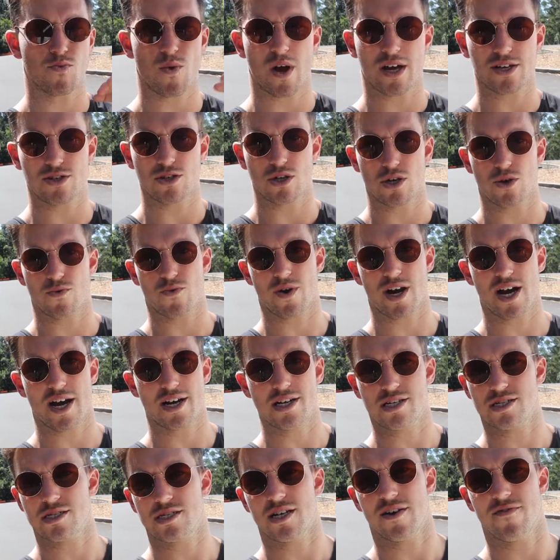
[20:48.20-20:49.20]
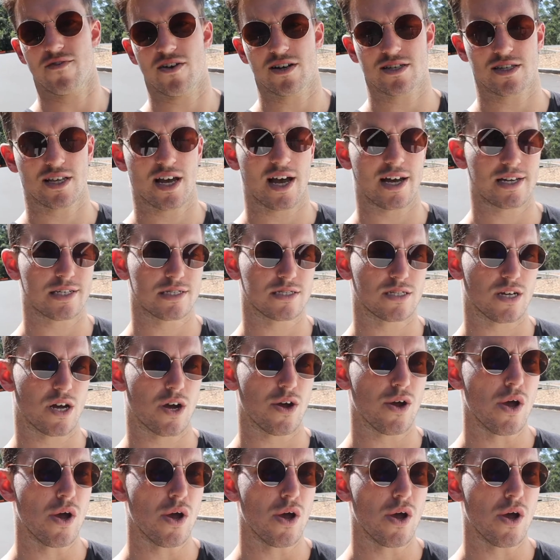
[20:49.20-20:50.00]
rushing around and stuff like that. So